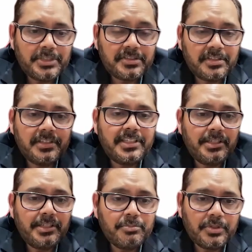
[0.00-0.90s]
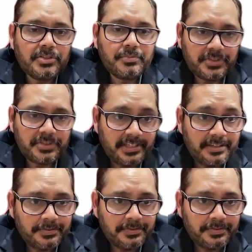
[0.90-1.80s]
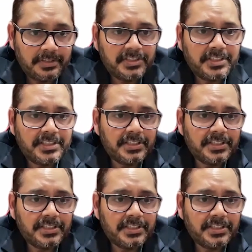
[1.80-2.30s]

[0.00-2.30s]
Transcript: This 13 books was there for a reason.